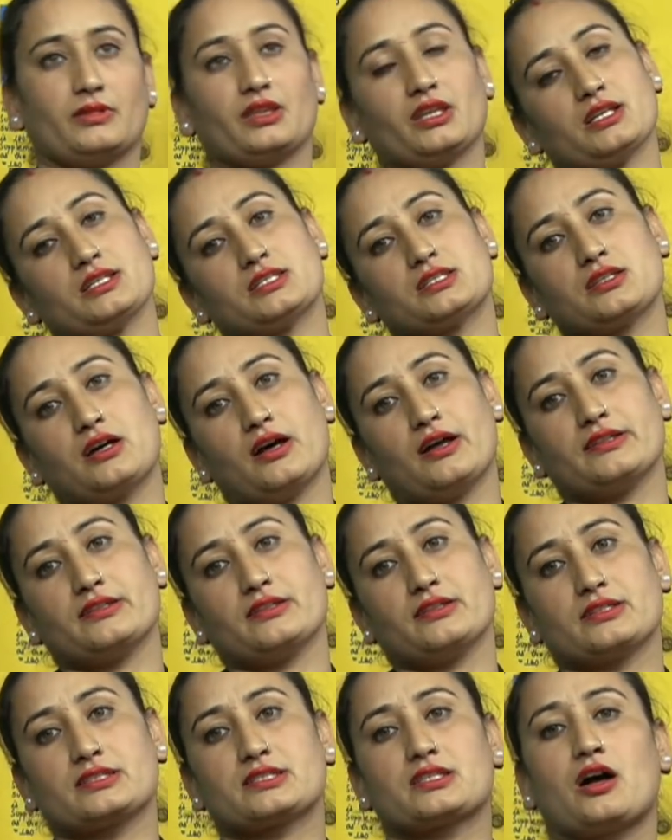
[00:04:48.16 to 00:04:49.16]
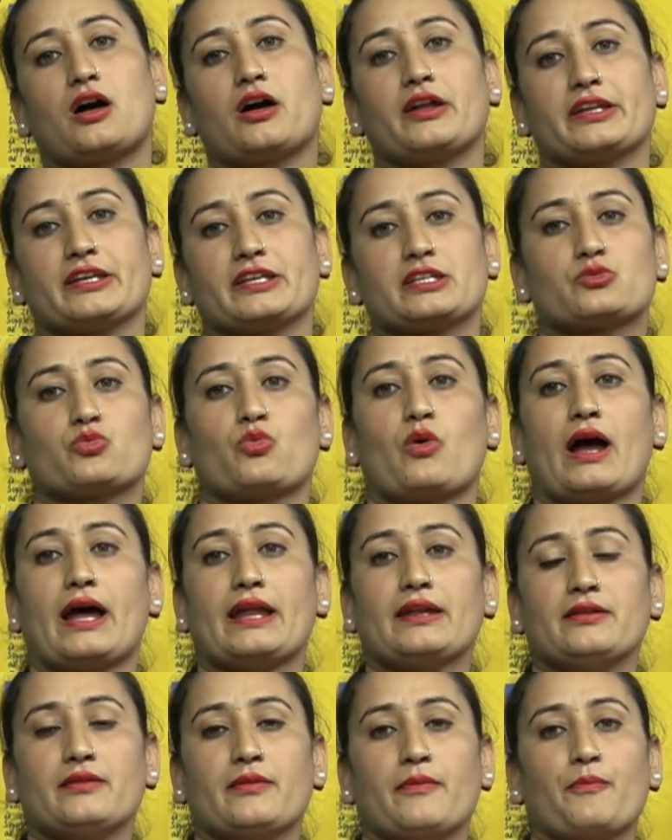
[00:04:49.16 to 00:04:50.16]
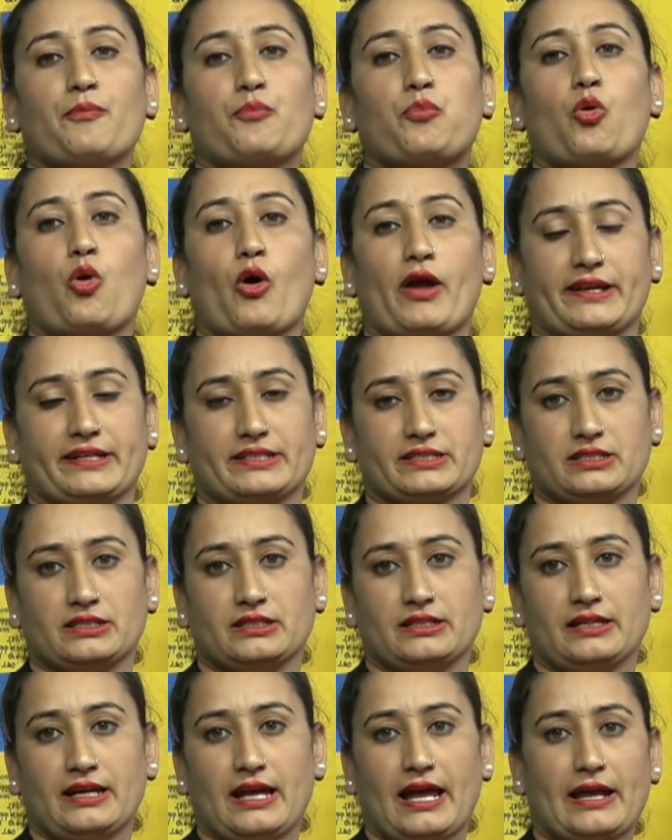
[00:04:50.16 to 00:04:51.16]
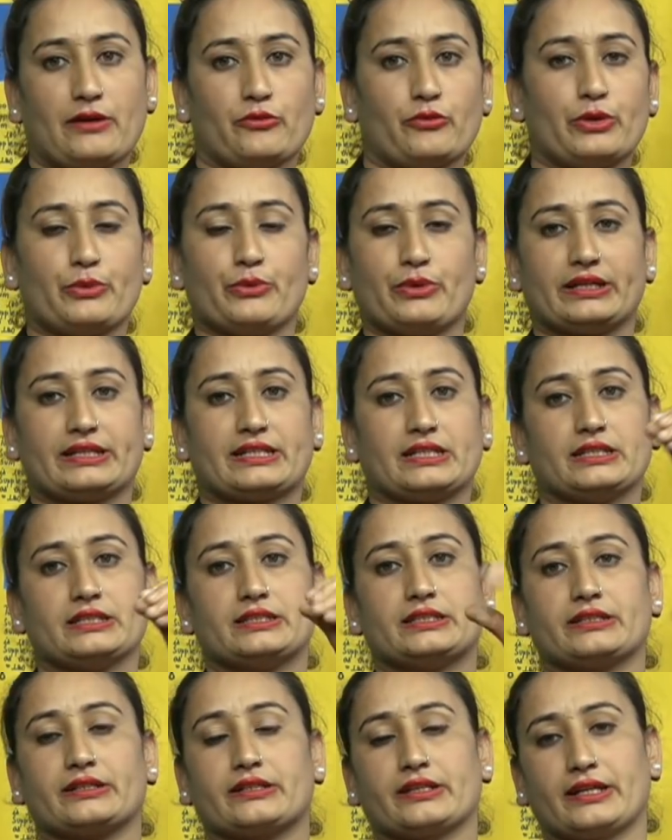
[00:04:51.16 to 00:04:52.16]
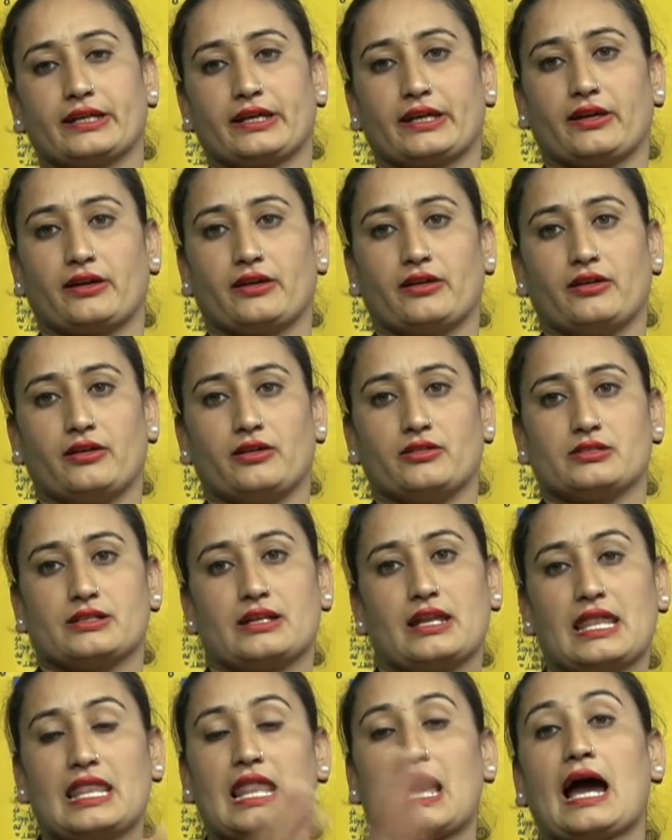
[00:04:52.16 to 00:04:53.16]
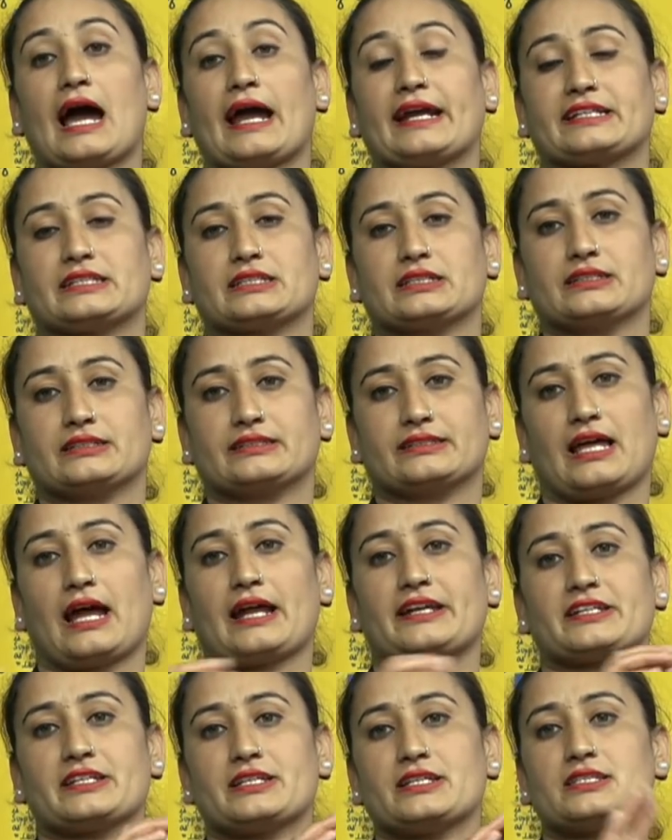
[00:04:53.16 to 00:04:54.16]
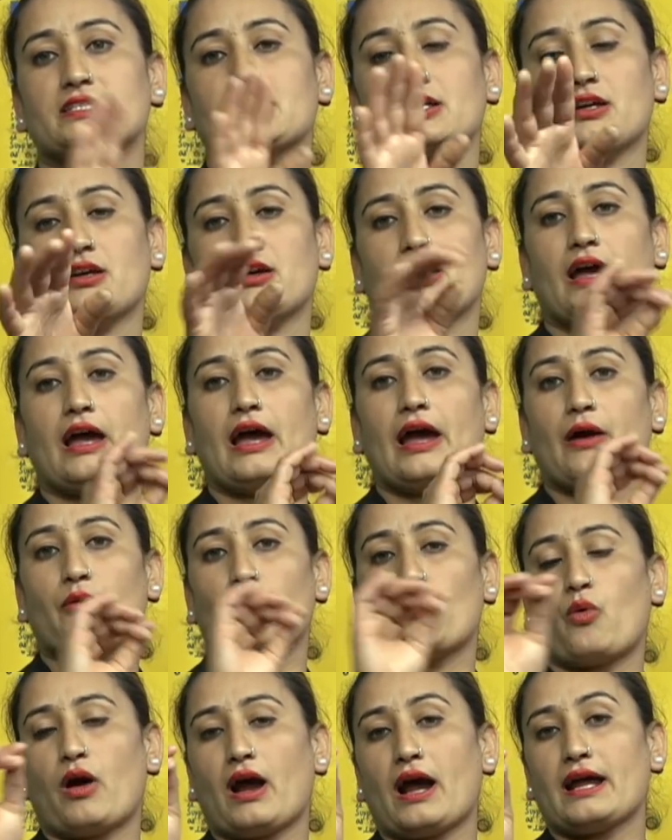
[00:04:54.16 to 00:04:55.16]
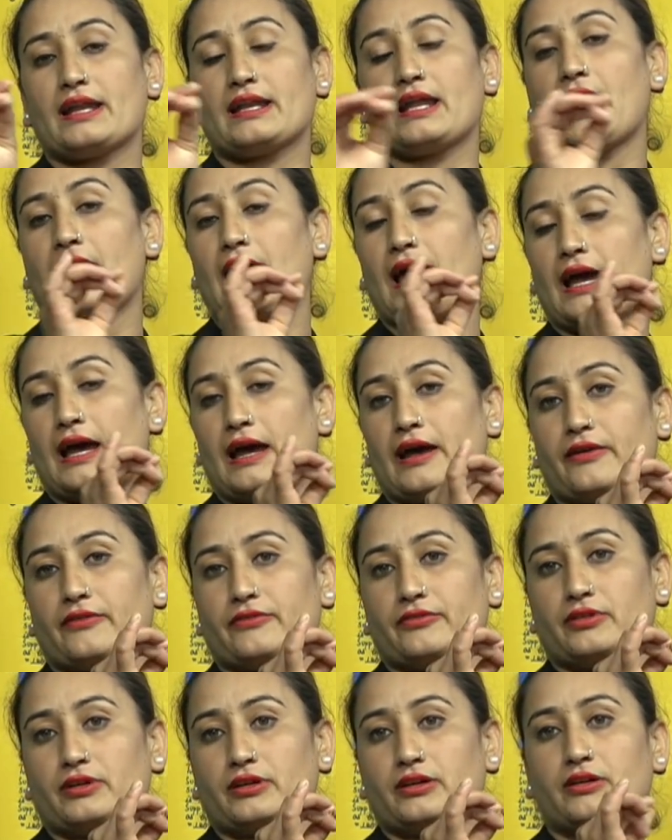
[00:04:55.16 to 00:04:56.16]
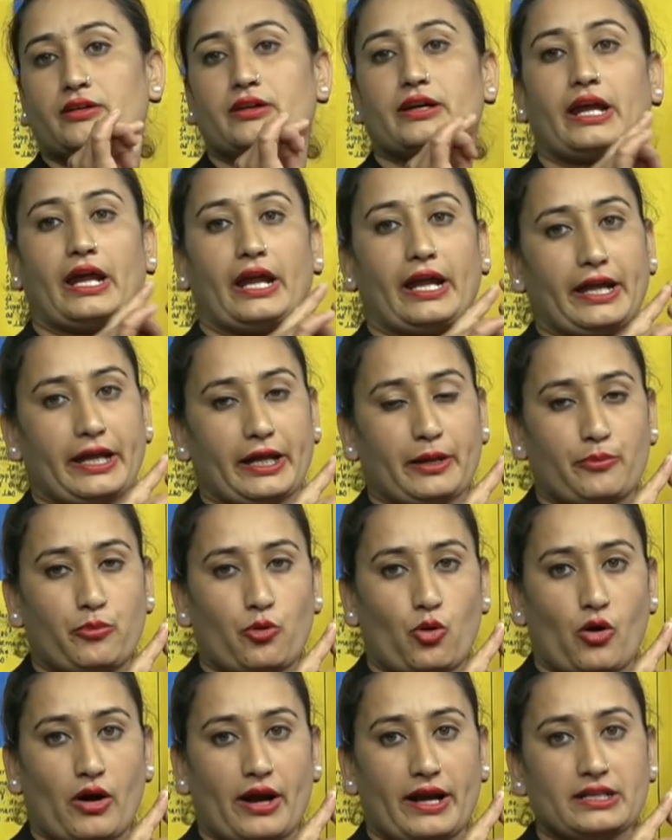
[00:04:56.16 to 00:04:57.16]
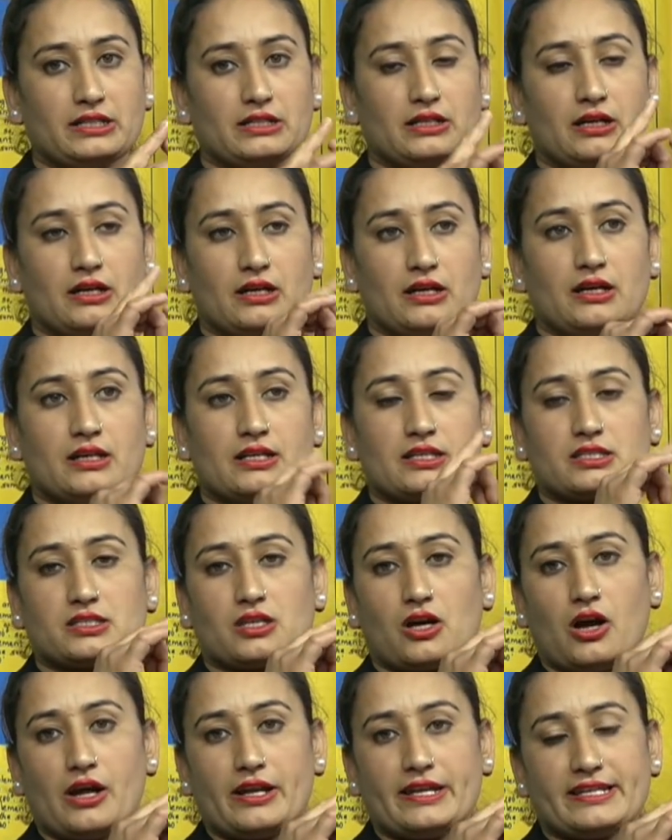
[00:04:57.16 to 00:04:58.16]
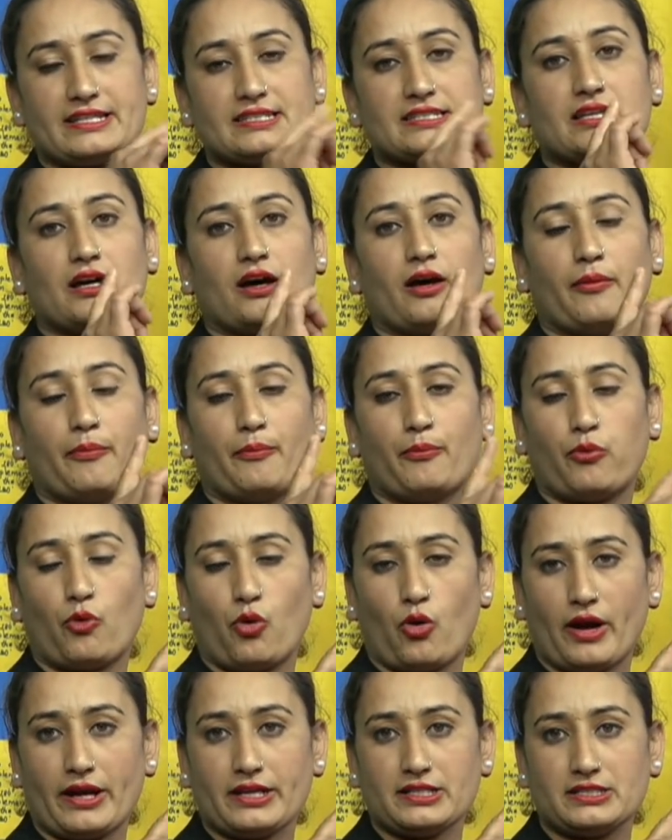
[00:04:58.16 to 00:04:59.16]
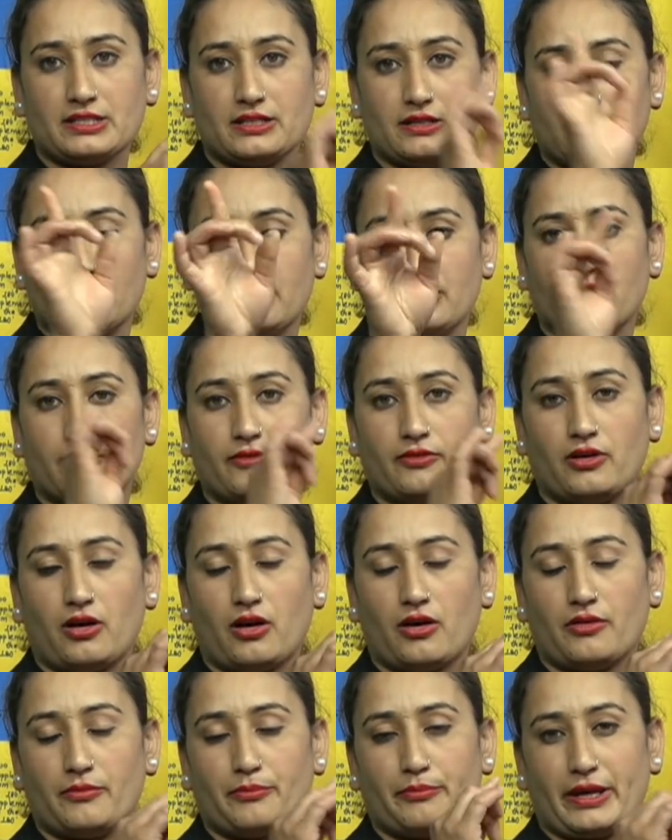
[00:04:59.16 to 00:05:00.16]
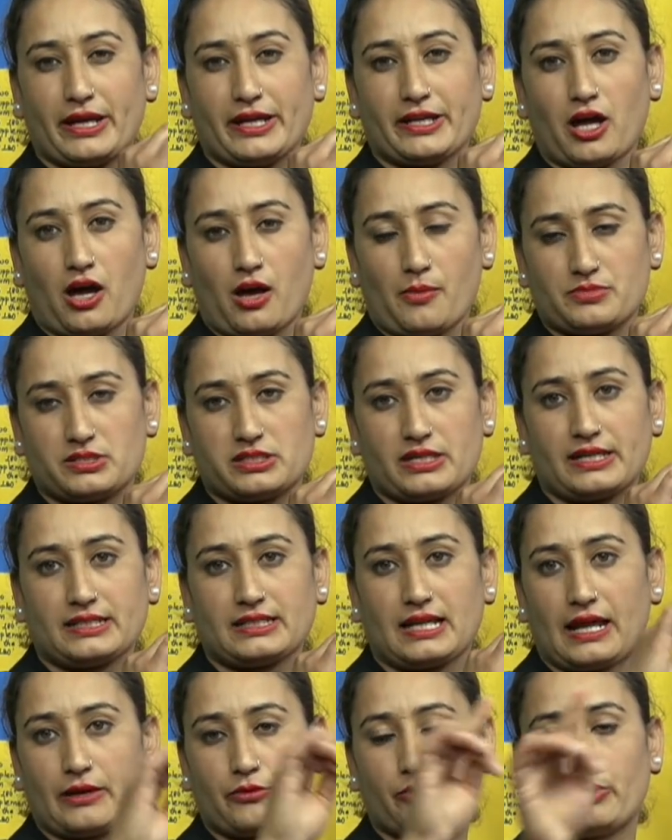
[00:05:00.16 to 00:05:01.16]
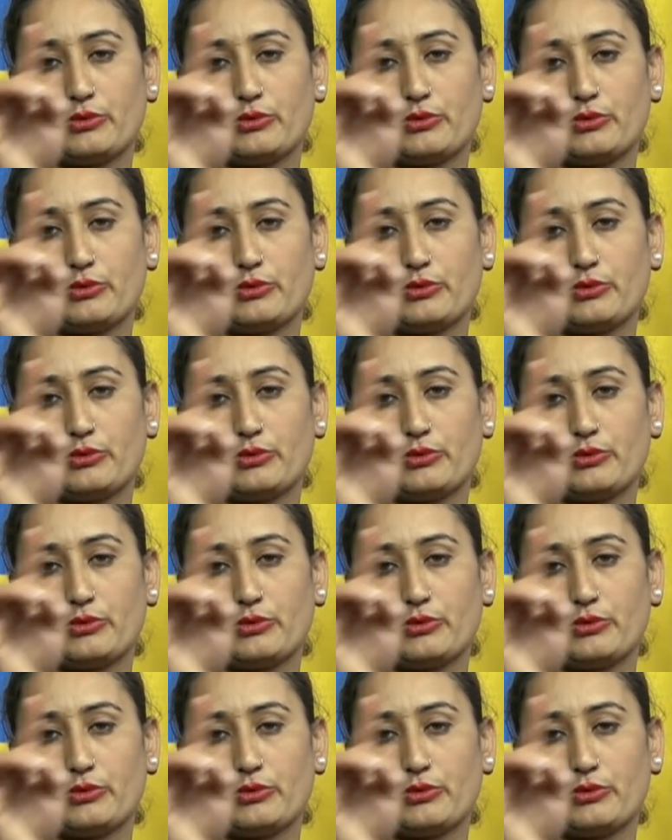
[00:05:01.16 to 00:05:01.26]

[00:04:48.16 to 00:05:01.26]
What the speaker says: sun is one point and we will get the ray, light, that is one half ending point. Sun is the point, main object, and we